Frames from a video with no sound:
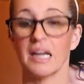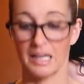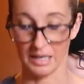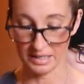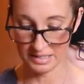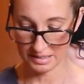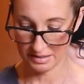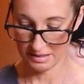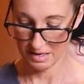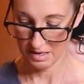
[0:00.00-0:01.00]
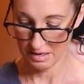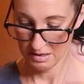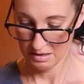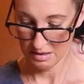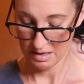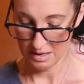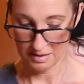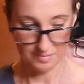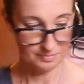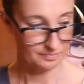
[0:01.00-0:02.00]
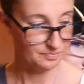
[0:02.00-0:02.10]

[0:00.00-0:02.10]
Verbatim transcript: I guess. Um,